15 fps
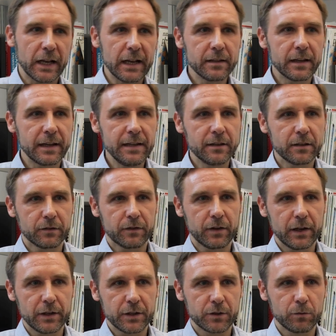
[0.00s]
and the
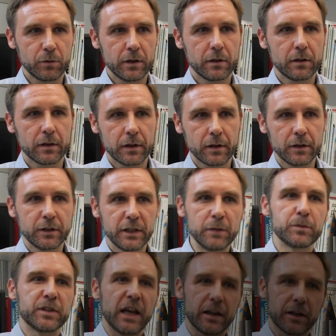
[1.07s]
interface with
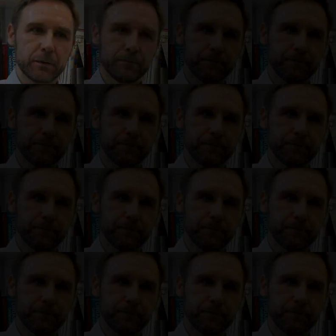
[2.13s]
deep tech.